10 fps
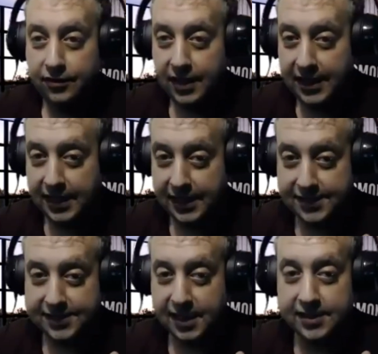he
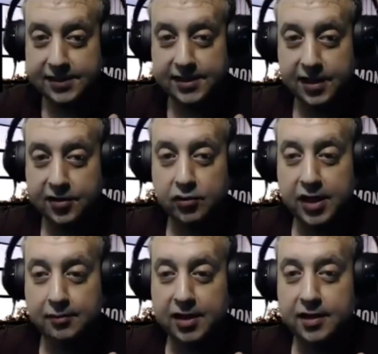sends the
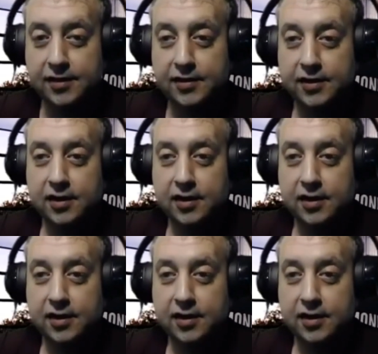agreement.